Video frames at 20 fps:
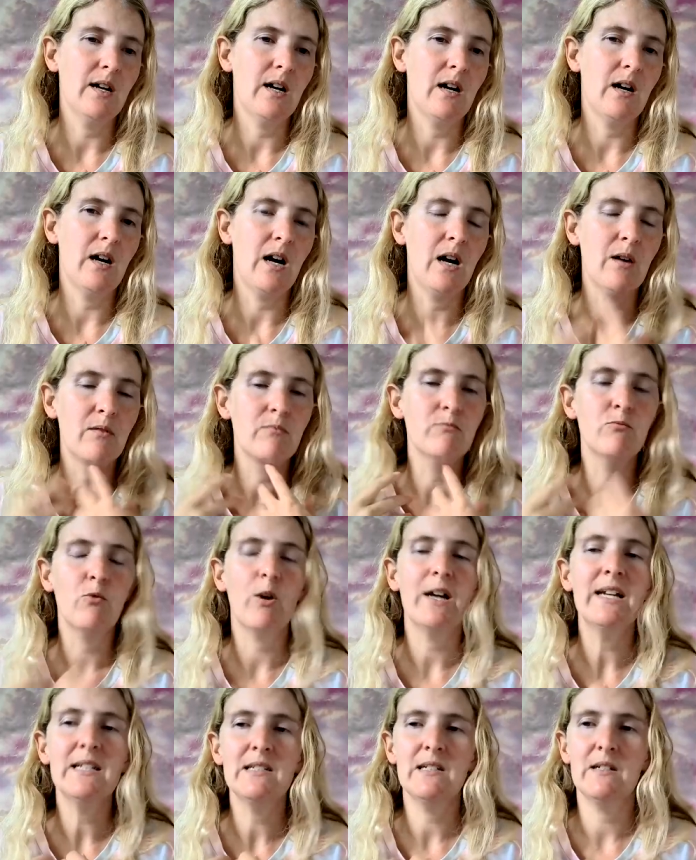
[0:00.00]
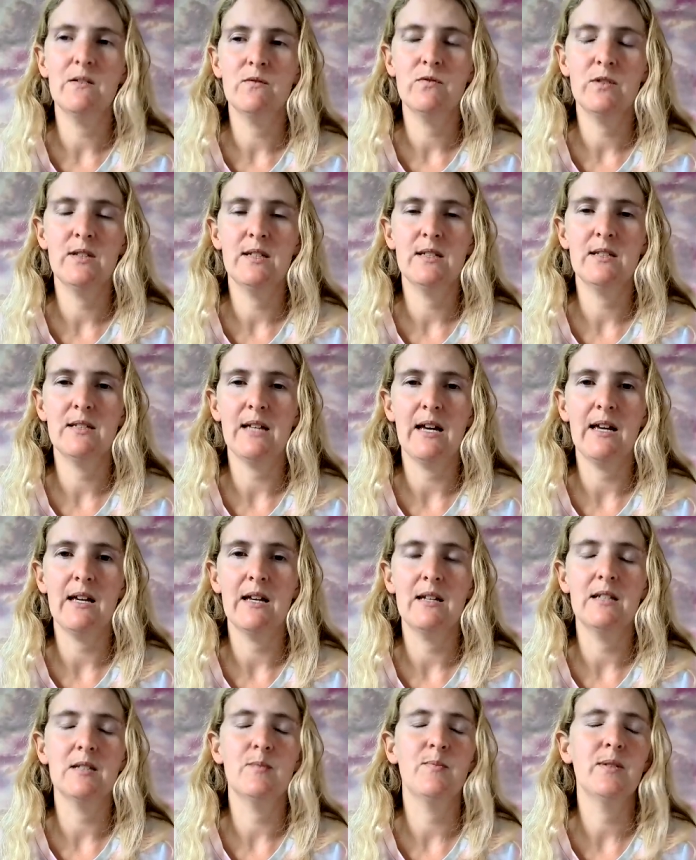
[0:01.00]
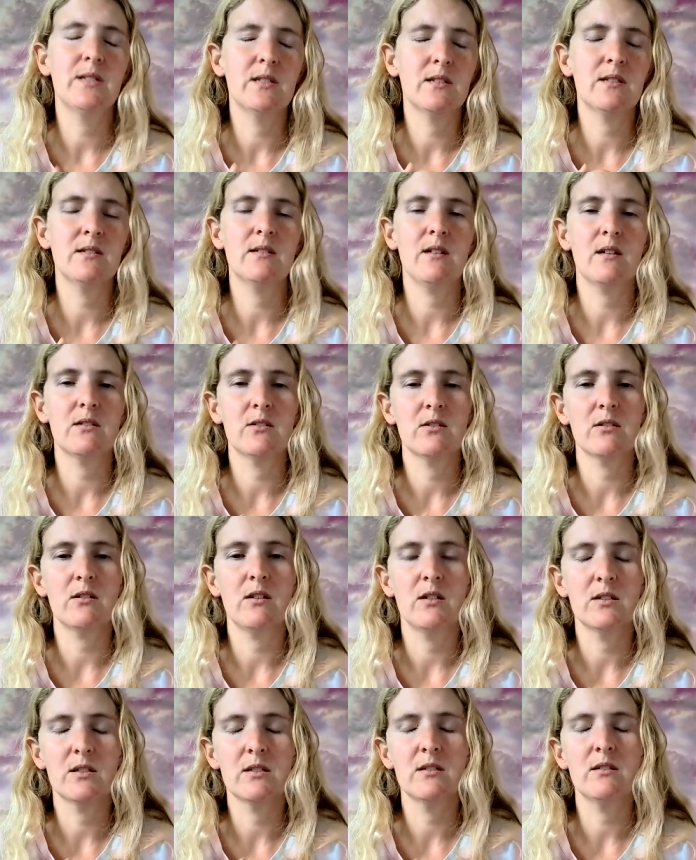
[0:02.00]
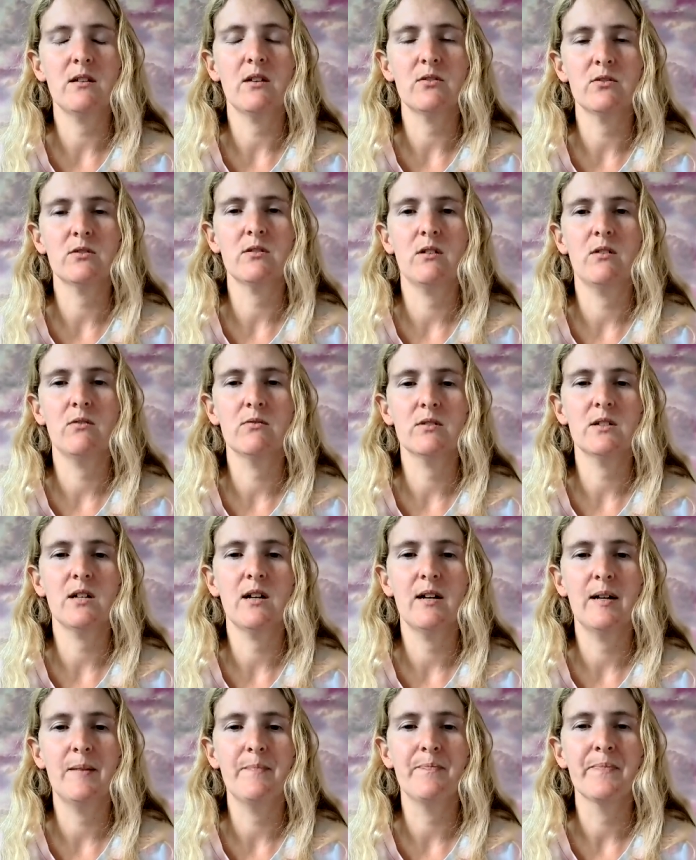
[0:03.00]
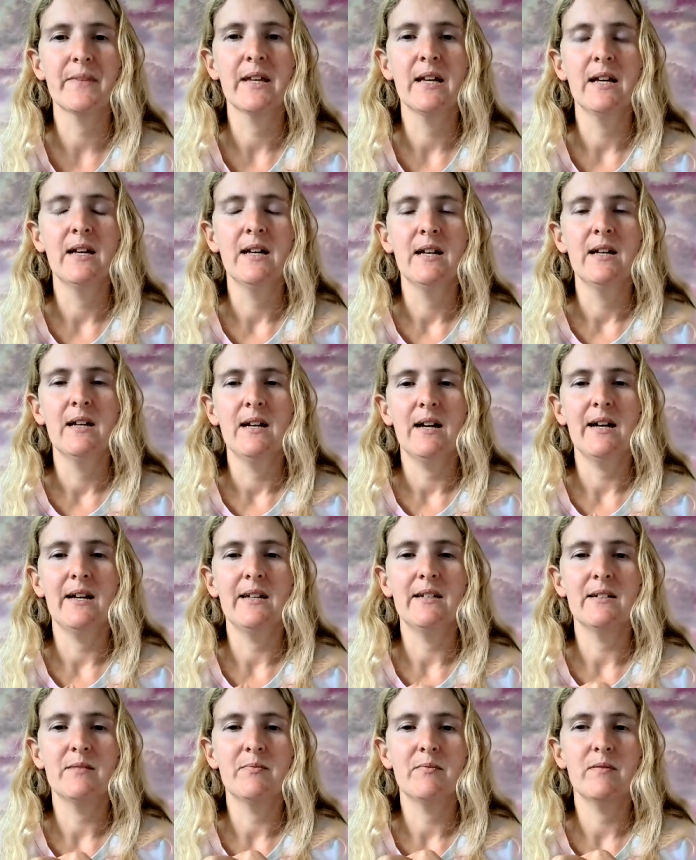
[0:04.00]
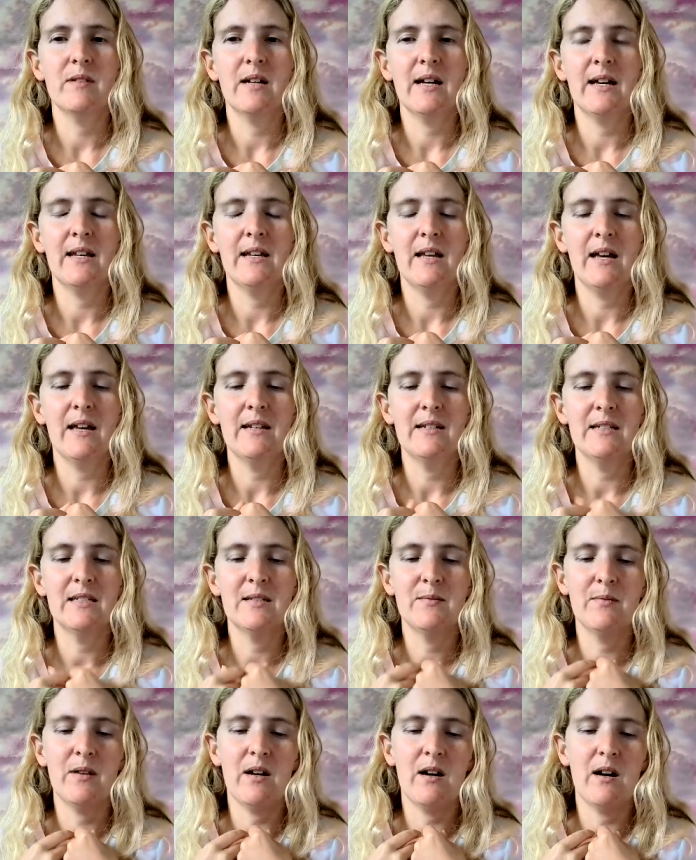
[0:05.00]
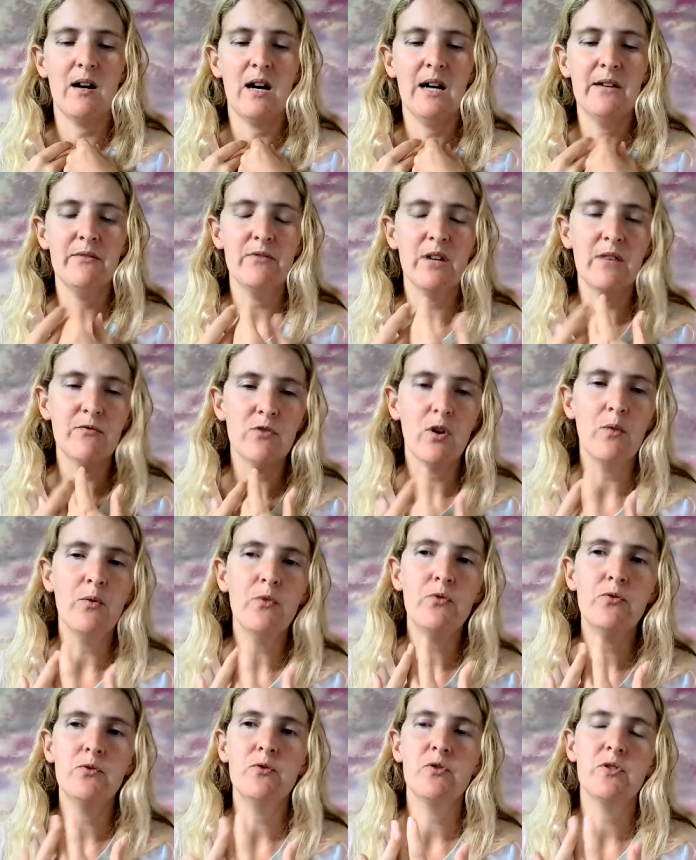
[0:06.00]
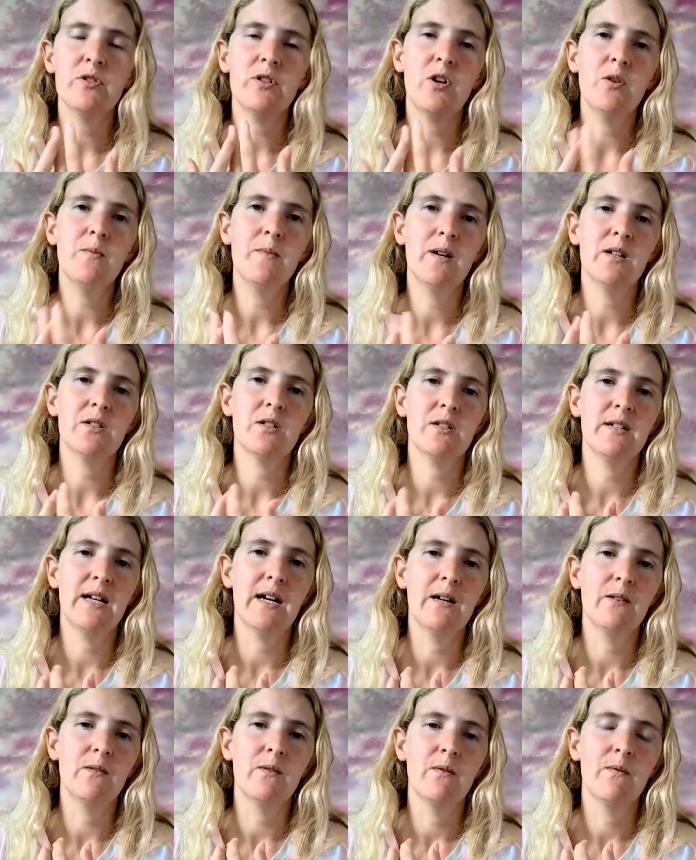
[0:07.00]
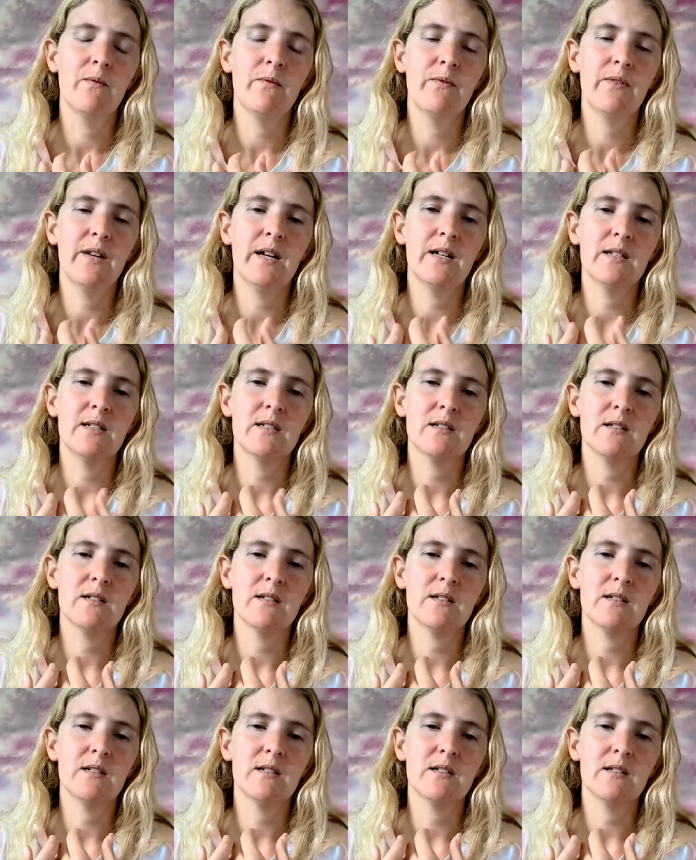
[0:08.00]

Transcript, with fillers: i'm waiting for this day and it's been such such a long time and and, and it's I've, I've gone through so much now that